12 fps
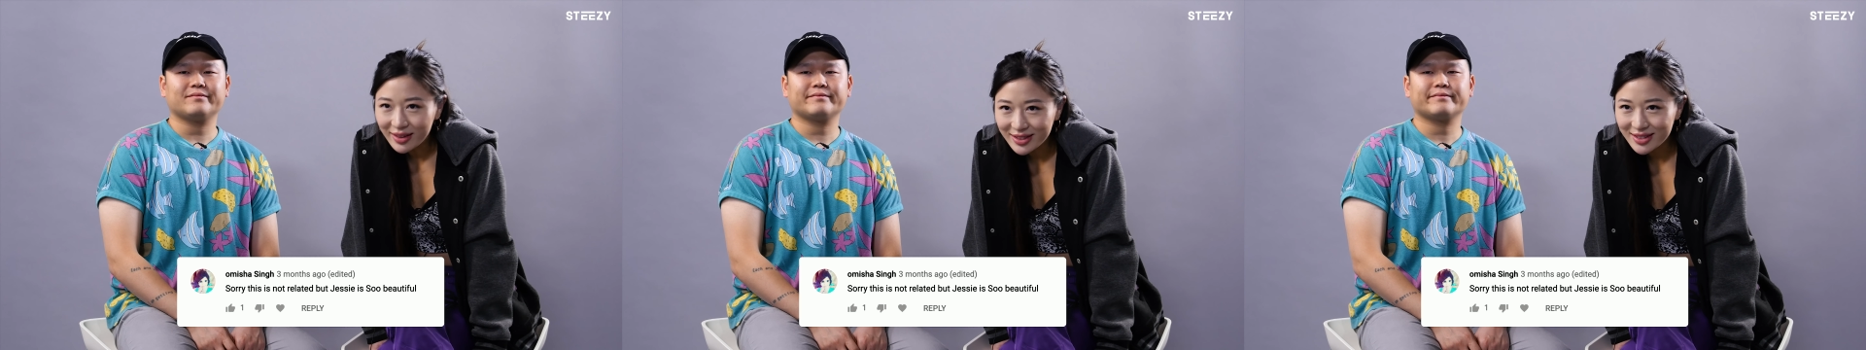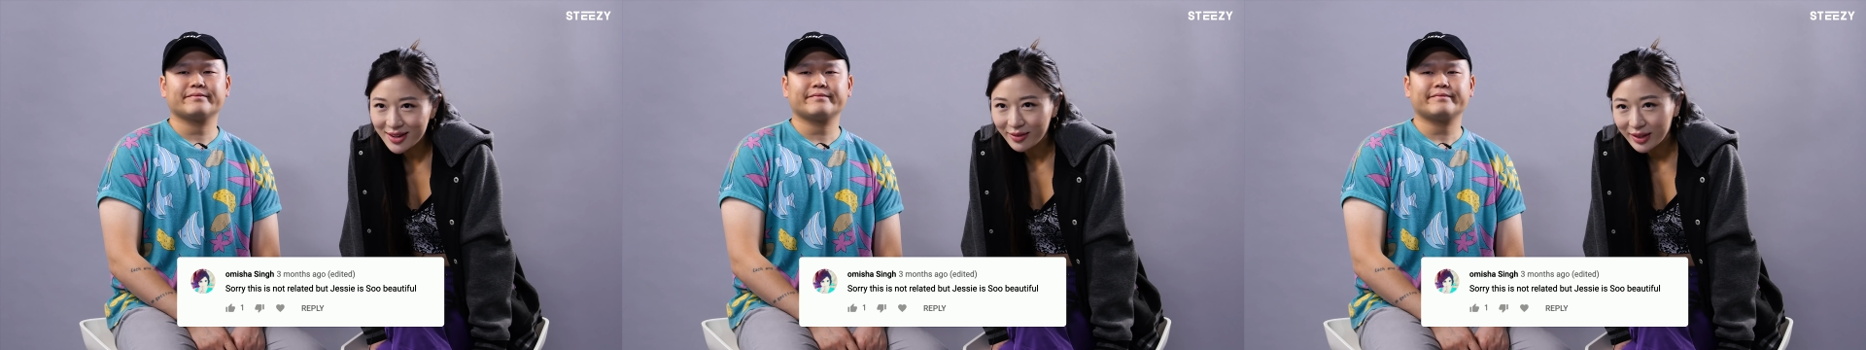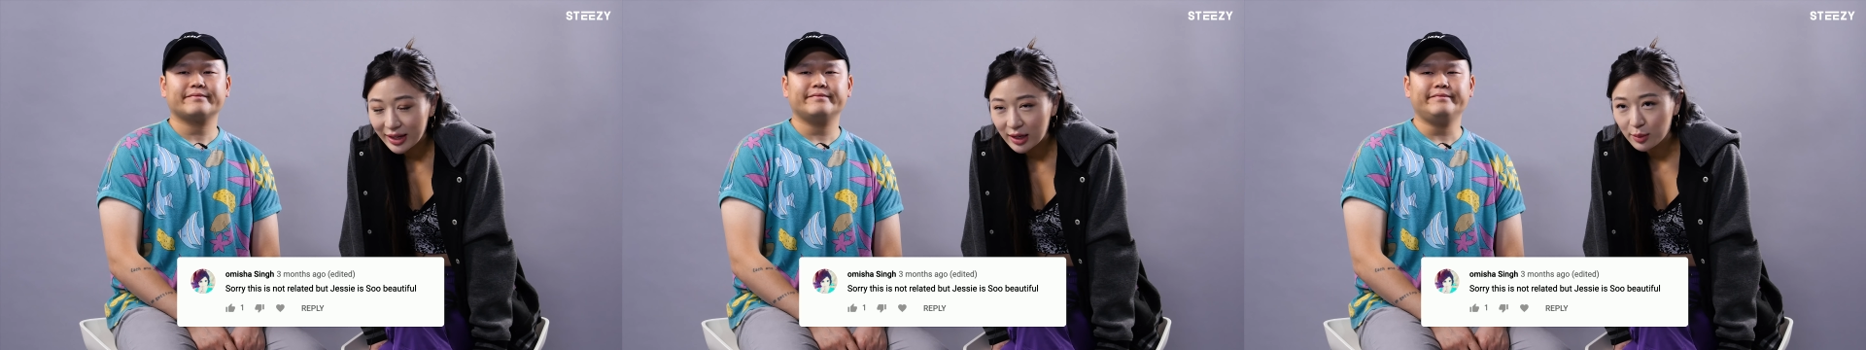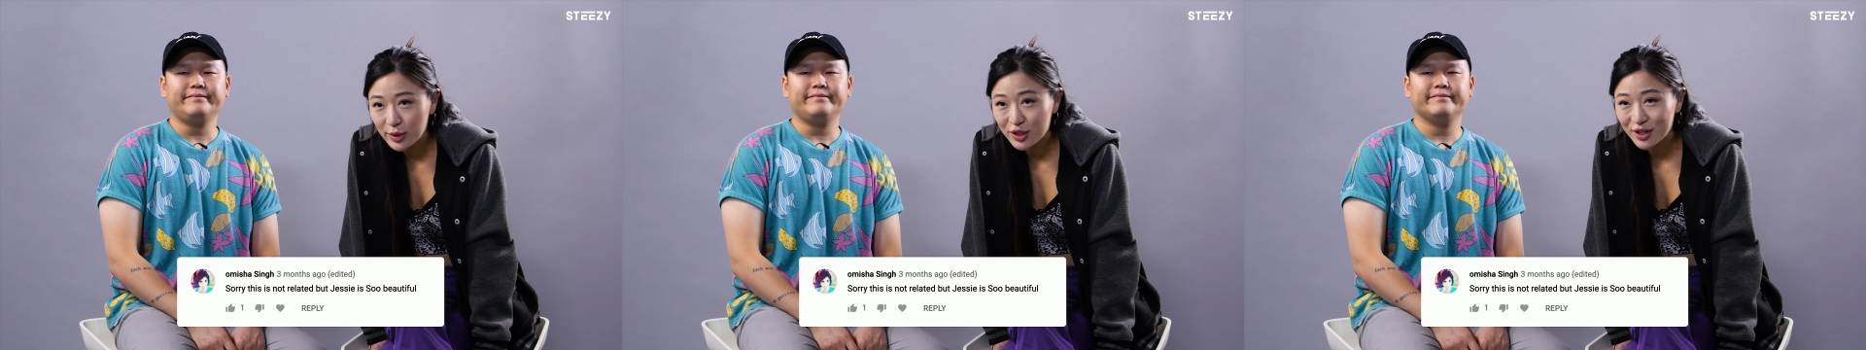Speaker 1: this is not
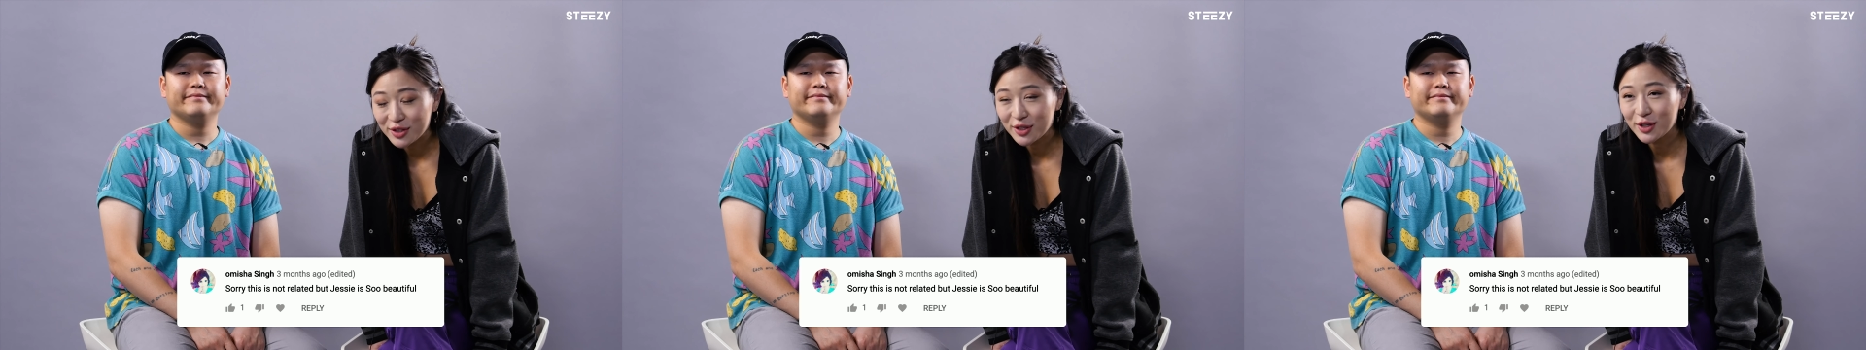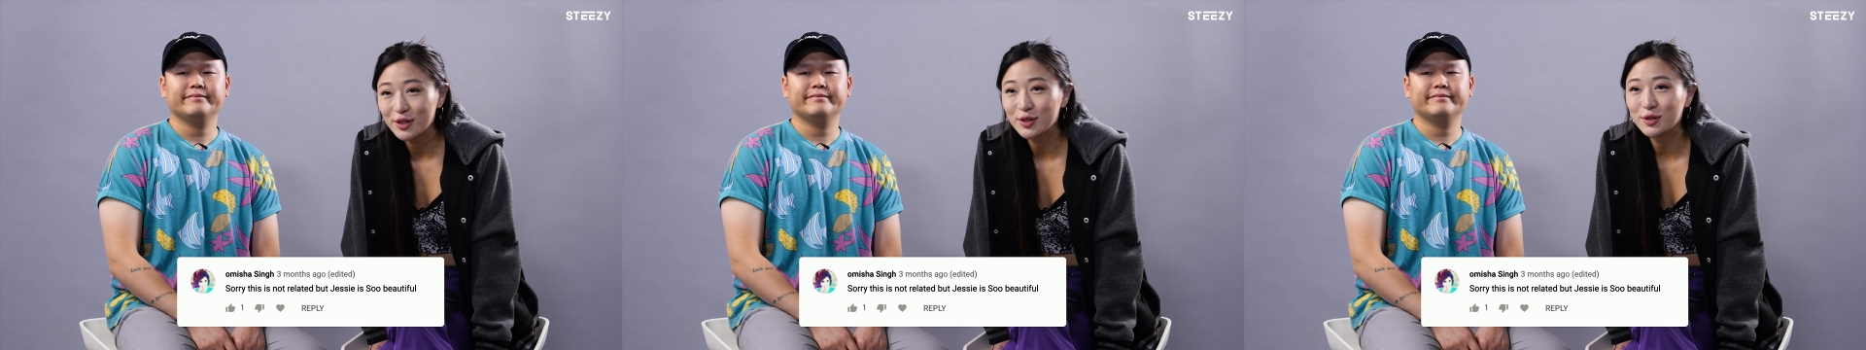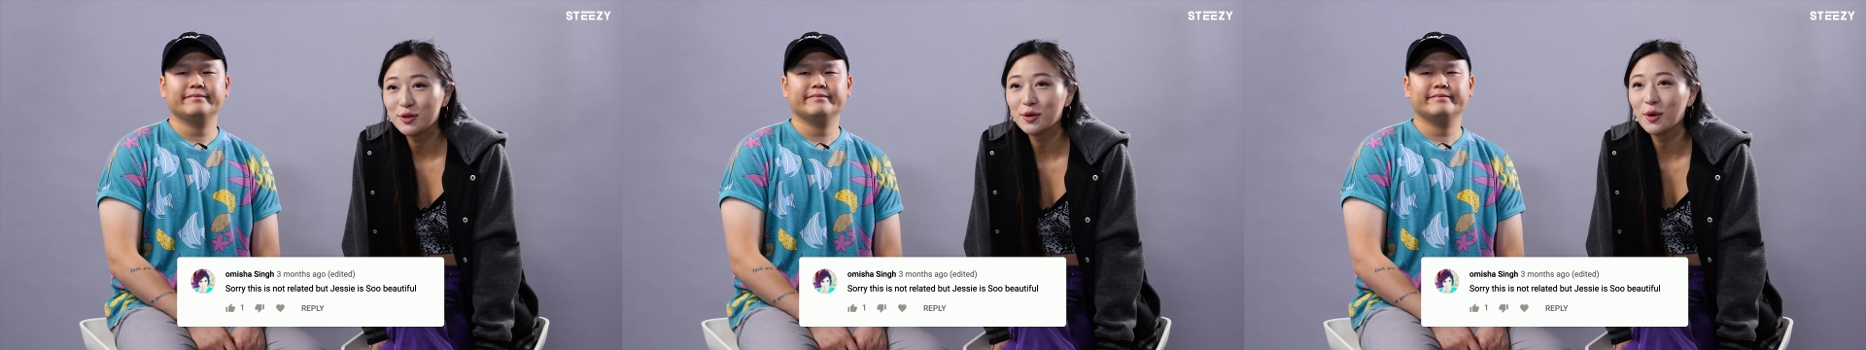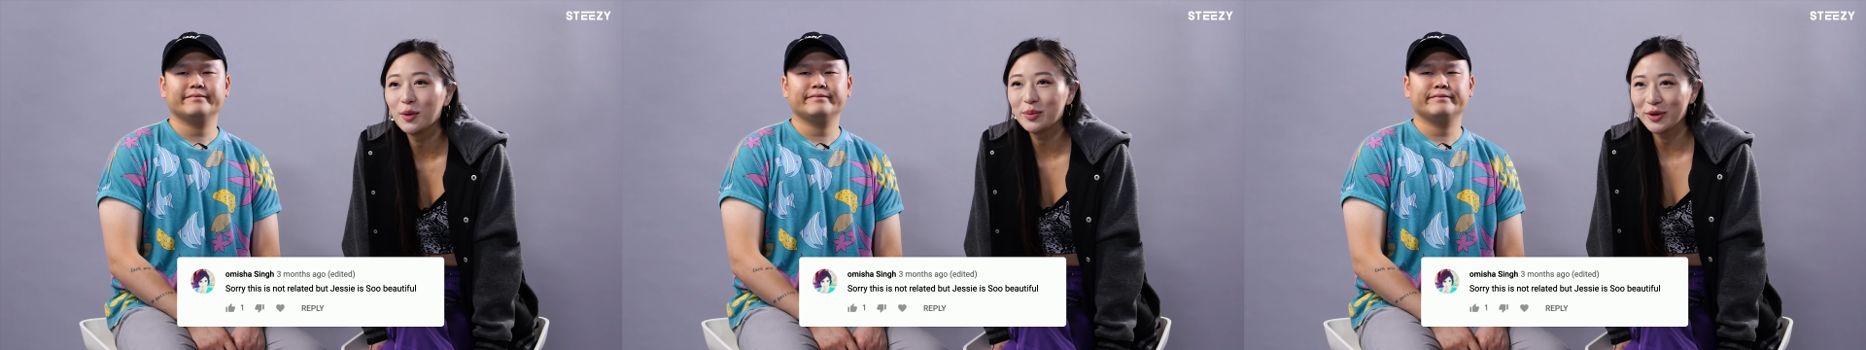related, but Jessie is
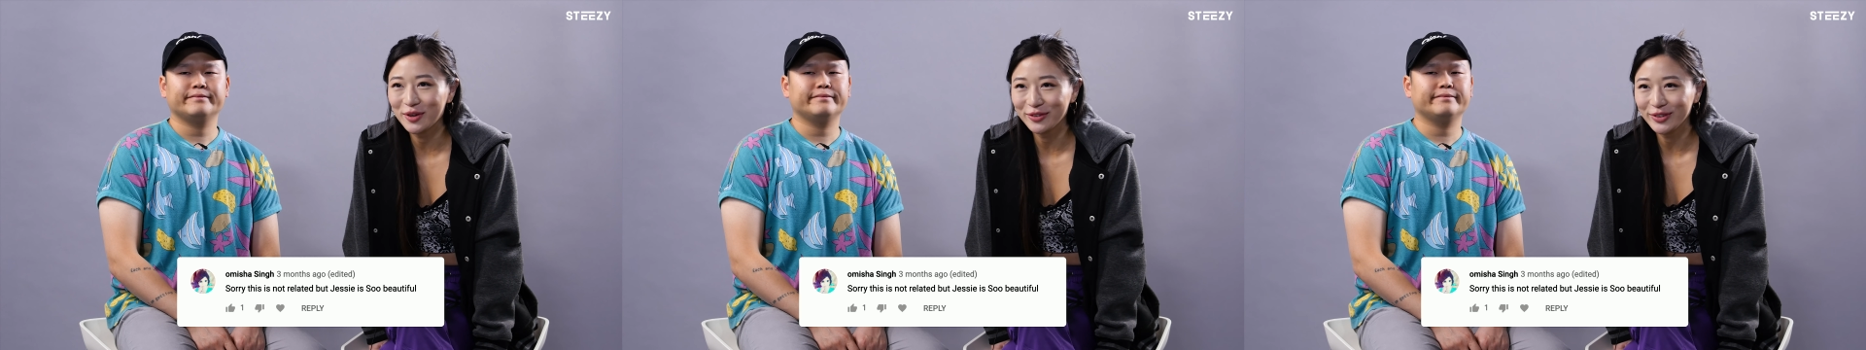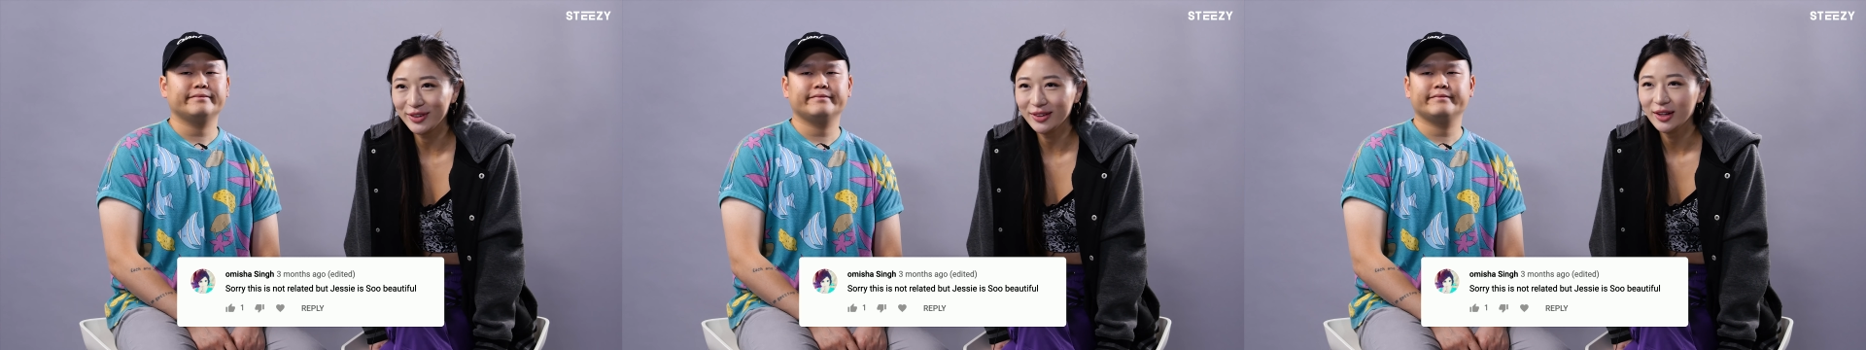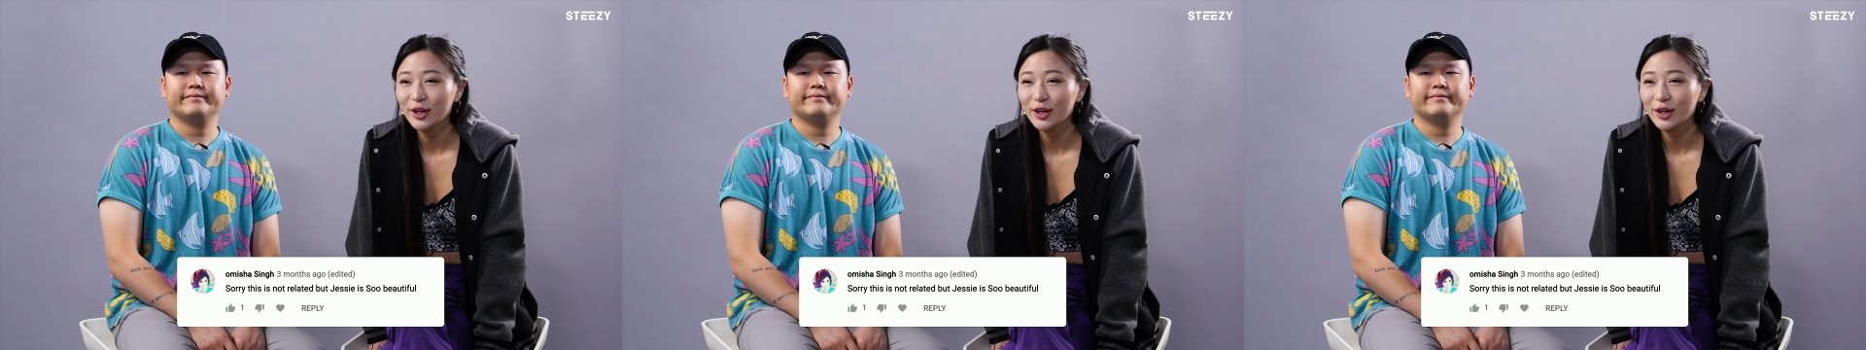so beautiful.